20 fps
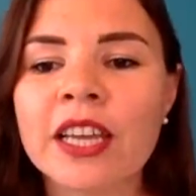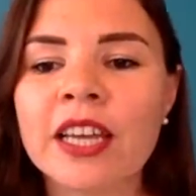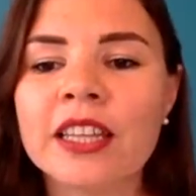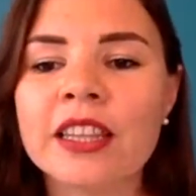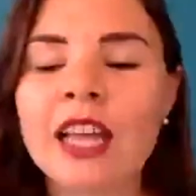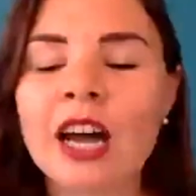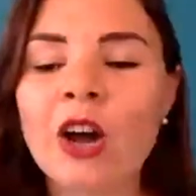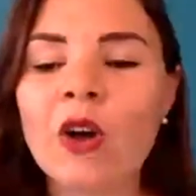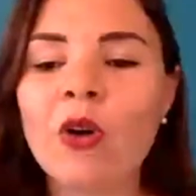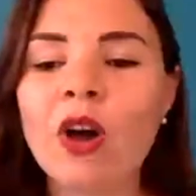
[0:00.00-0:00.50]

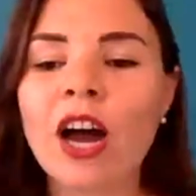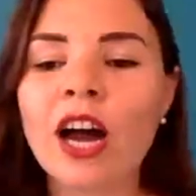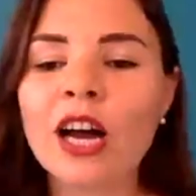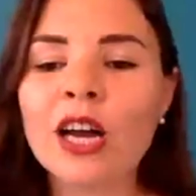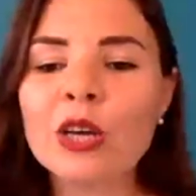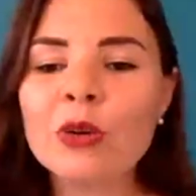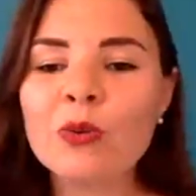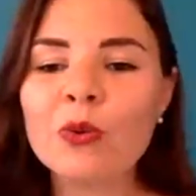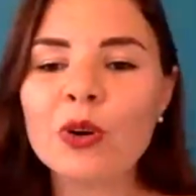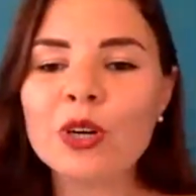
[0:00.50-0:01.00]
Now,
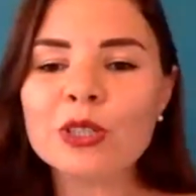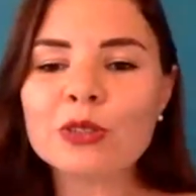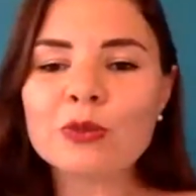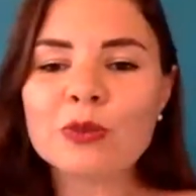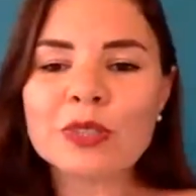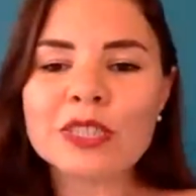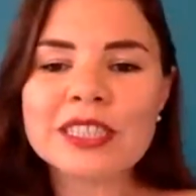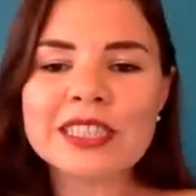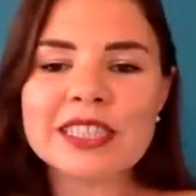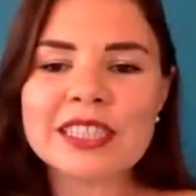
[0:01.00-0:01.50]
I worked
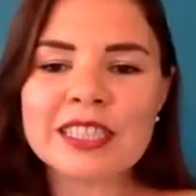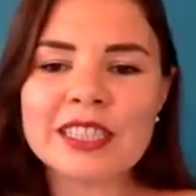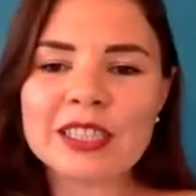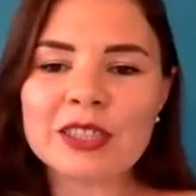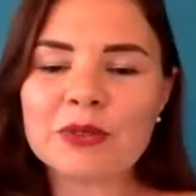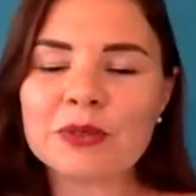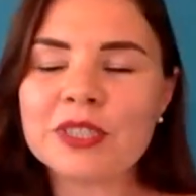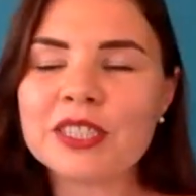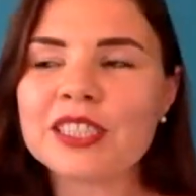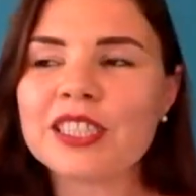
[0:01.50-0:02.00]
with
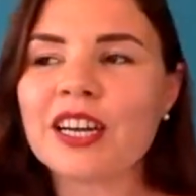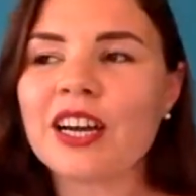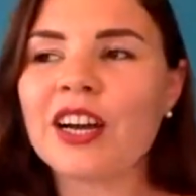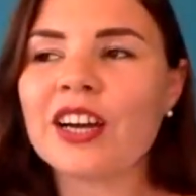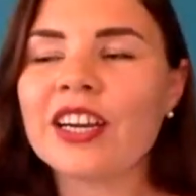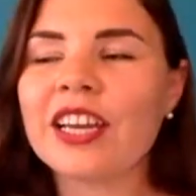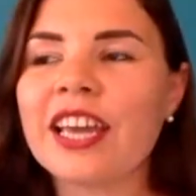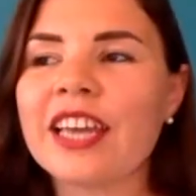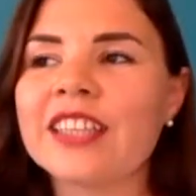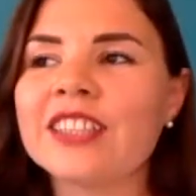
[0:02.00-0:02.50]

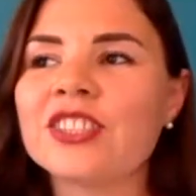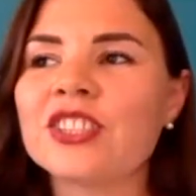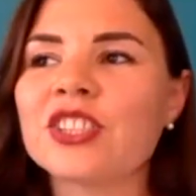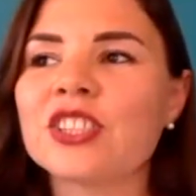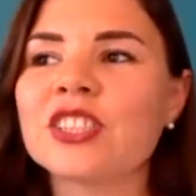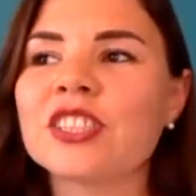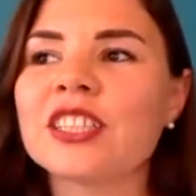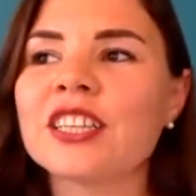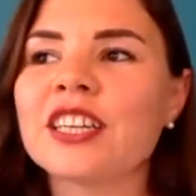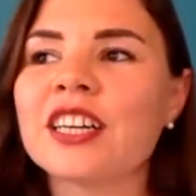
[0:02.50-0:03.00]

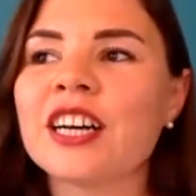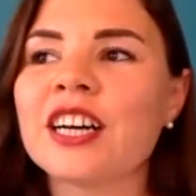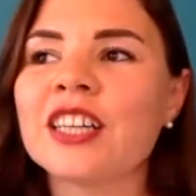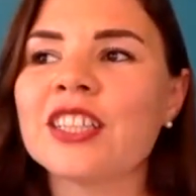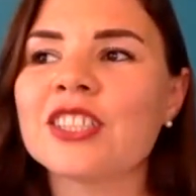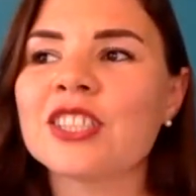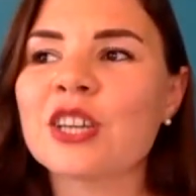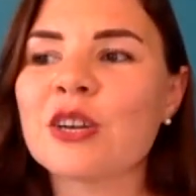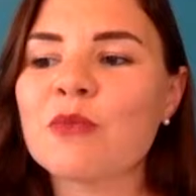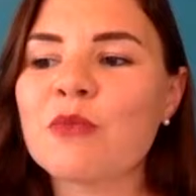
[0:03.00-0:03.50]
Archangel
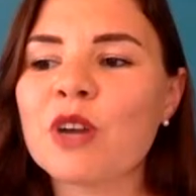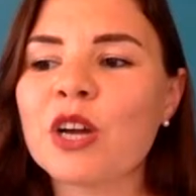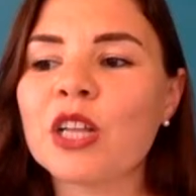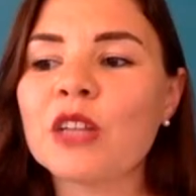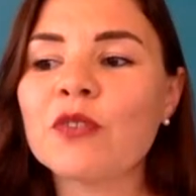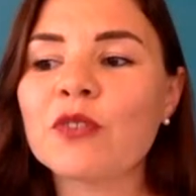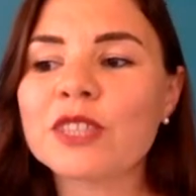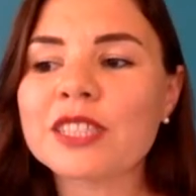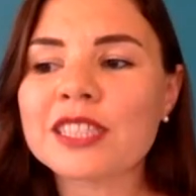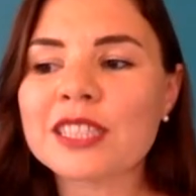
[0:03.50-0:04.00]
Chamuel
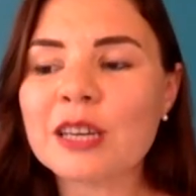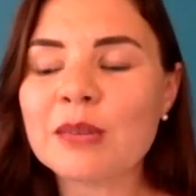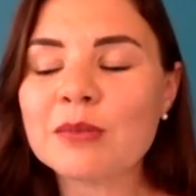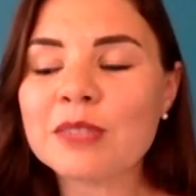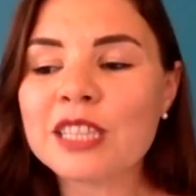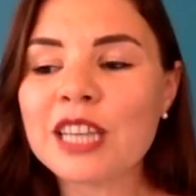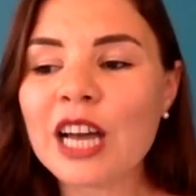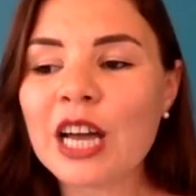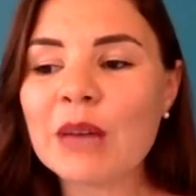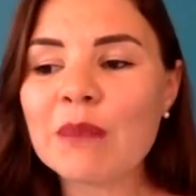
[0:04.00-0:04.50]
for some
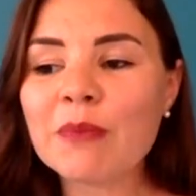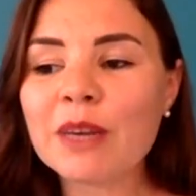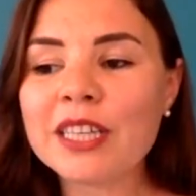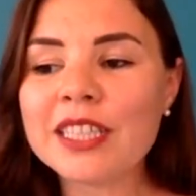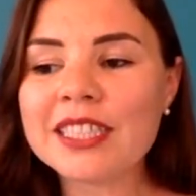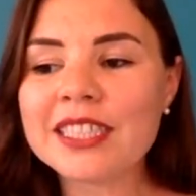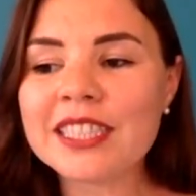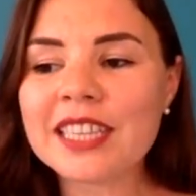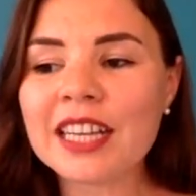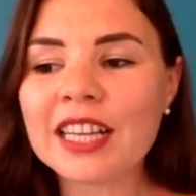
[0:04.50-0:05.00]
time
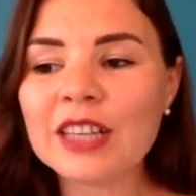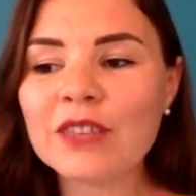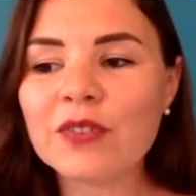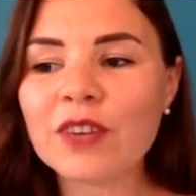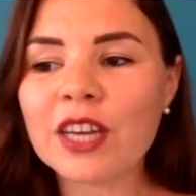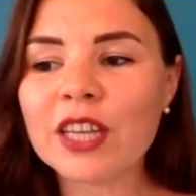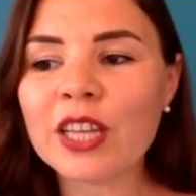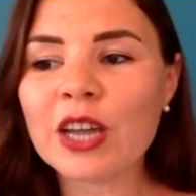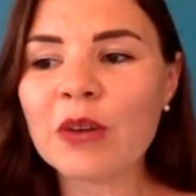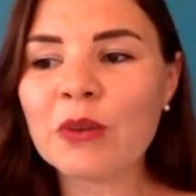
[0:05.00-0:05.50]
myself,
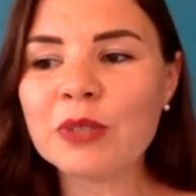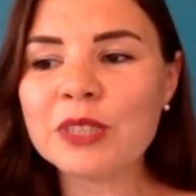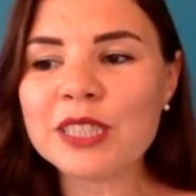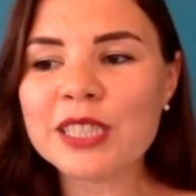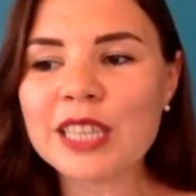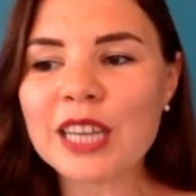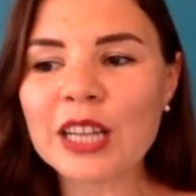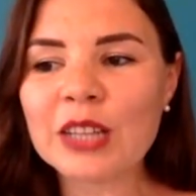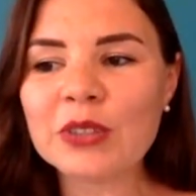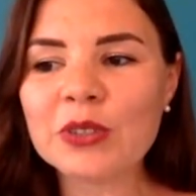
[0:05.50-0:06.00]
and I will
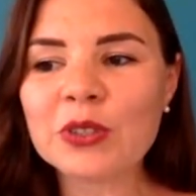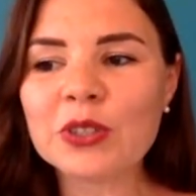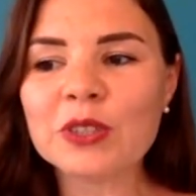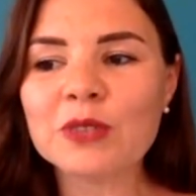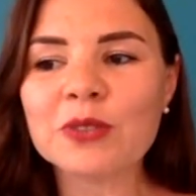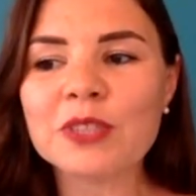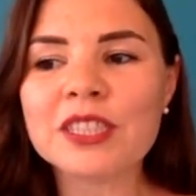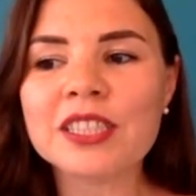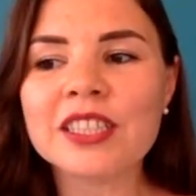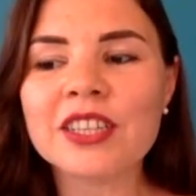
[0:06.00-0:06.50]
tell you, it
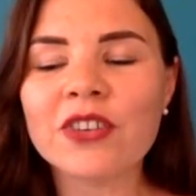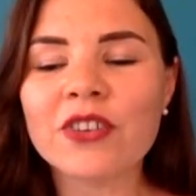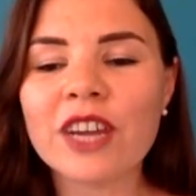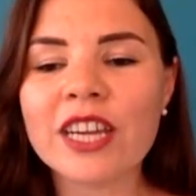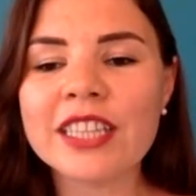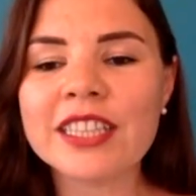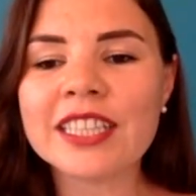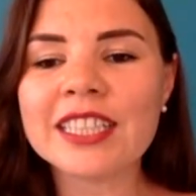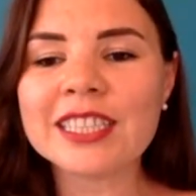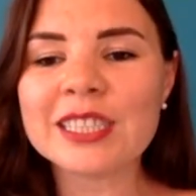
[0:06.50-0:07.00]
was a
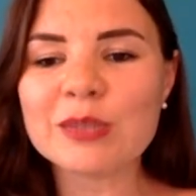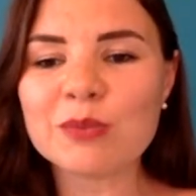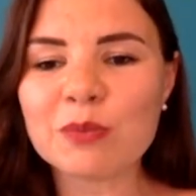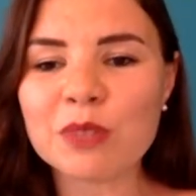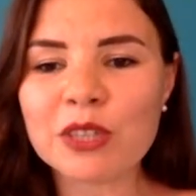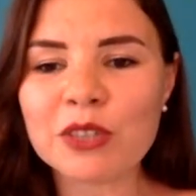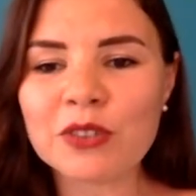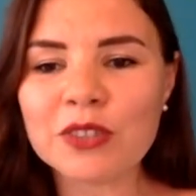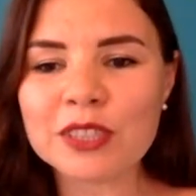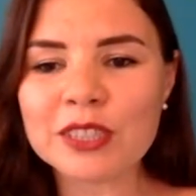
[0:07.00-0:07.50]
great
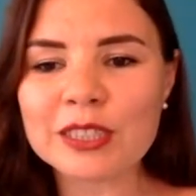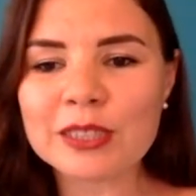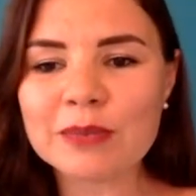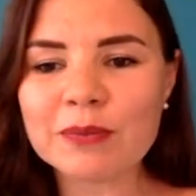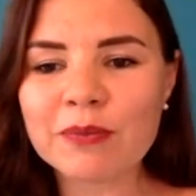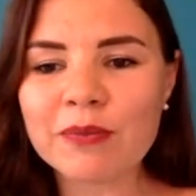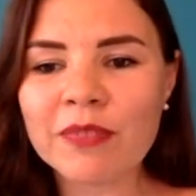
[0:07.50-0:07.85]
experience.